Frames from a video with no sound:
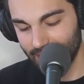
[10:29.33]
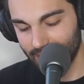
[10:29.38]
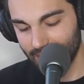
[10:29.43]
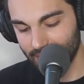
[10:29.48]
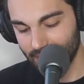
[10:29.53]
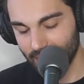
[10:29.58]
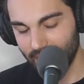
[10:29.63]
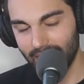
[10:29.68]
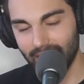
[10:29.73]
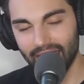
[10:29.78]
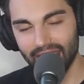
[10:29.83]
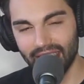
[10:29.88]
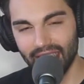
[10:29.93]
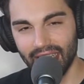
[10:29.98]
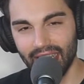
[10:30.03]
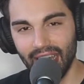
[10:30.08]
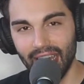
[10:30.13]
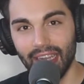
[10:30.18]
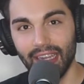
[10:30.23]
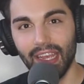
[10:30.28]
so yeah, he
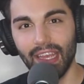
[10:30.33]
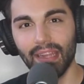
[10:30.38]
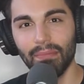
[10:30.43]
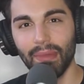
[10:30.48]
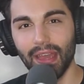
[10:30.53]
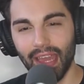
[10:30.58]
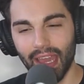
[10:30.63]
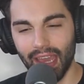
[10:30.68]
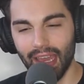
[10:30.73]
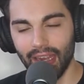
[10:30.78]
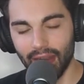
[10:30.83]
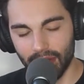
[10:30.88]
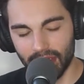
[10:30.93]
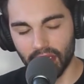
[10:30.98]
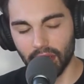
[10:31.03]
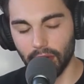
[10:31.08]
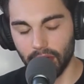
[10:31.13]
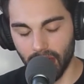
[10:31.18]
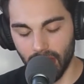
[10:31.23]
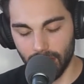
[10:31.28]
said that, and in my head I was
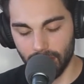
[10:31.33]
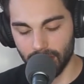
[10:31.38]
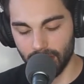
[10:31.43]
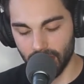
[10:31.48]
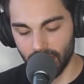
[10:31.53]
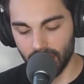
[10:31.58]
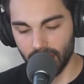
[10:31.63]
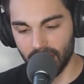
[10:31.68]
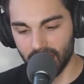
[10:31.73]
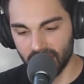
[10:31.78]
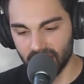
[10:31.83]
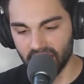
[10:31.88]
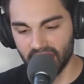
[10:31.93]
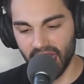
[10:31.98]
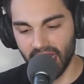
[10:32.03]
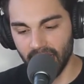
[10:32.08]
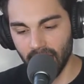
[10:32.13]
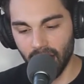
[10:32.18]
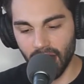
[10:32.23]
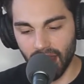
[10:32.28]
like, okay,
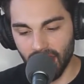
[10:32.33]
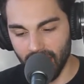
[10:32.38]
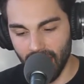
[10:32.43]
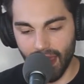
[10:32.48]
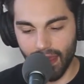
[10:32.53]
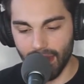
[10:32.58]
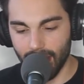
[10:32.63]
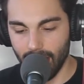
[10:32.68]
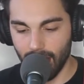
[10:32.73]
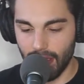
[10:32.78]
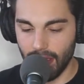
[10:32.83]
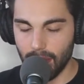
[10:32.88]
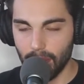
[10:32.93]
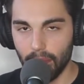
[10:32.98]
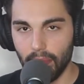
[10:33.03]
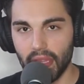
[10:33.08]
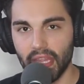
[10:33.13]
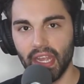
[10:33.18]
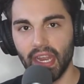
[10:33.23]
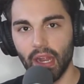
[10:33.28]
say none of that.
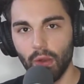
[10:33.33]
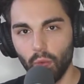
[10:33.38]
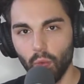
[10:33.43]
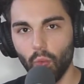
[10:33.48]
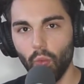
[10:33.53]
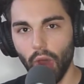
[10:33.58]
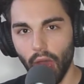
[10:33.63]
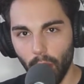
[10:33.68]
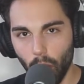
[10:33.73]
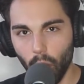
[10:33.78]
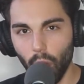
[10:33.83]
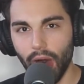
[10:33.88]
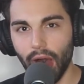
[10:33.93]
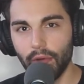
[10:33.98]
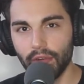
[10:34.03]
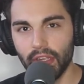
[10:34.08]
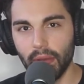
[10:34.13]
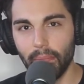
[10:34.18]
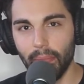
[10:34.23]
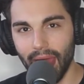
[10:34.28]
But then I
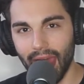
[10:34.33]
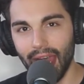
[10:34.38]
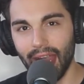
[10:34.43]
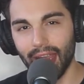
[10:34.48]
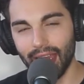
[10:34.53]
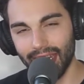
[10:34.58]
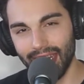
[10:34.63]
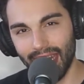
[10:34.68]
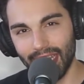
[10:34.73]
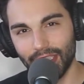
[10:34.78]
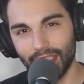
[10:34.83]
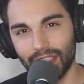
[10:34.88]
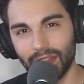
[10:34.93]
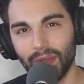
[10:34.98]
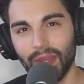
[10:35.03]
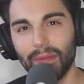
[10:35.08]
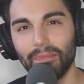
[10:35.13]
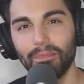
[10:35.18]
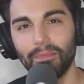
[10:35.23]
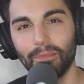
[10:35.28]
wound it back, and I just
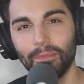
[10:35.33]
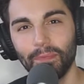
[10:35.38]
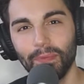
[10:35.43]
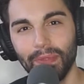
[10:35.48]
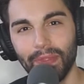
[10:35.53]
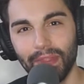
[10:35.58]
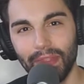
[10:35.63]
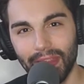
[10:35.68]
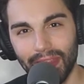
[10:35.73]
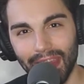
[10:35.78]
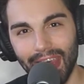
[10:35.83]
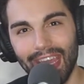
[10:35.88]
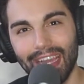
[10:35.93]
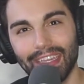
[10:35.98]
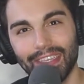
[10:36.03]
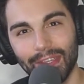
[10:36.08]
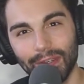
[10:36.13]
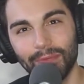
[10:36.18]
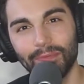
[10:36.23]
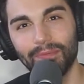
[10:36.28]
went,
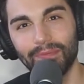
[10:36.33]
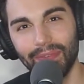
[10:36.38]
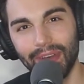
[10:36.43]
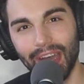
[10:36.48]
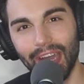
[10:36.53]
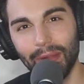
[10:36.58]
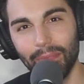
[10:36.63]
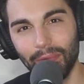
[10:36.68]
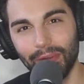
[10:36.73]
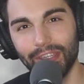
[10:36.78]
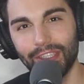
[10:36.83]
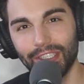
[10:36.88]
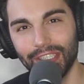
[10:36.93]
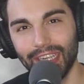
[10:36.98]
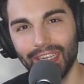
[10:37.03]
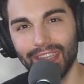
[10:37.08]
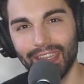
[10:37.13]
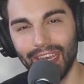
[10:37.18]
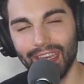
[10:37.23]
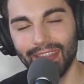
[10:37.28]
thank you. I
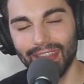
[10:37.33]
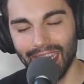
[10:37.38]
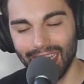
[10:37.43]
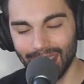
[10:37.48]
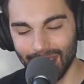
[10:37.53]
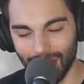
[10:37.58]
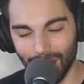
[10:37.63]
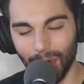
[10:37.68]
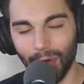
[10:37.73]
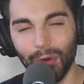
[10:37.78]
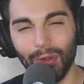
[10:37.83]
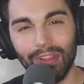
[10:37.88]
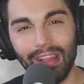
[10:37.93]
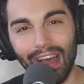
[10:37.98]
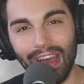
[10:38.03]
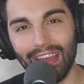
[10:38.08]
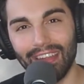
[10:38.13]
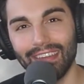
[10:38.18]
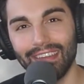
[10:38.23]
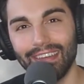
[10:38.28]
appreciate that. Thanks a whole
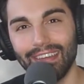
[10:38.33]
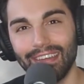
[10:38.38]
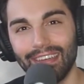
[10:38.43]
lot.